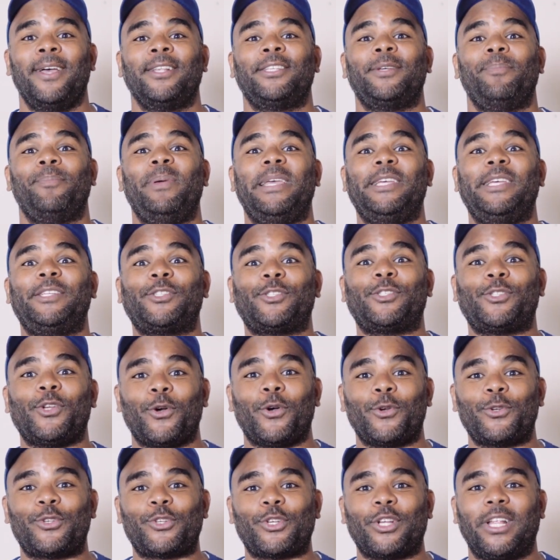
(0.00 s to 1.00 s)
to be
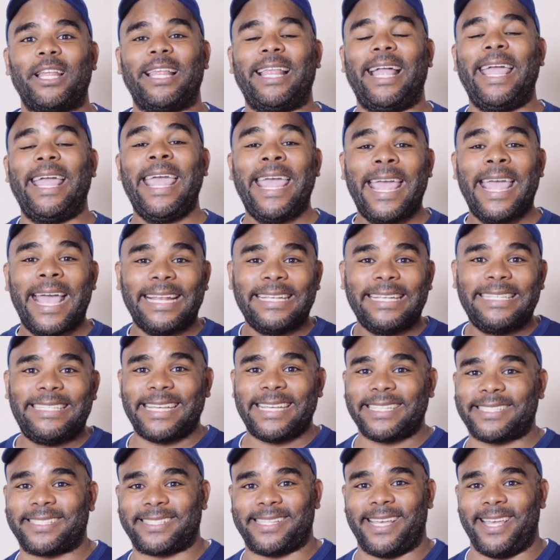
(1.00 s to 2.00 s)
socially
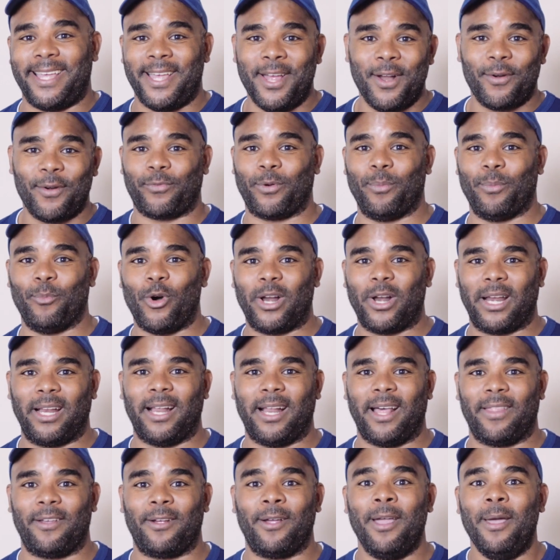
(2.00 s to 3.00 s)
distant from one
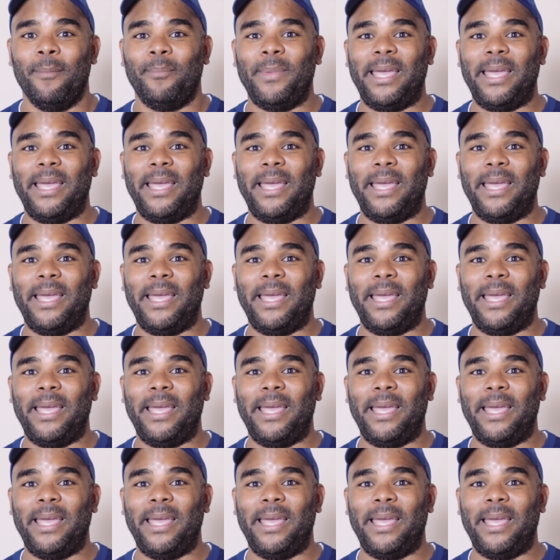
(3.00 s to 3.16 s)
another,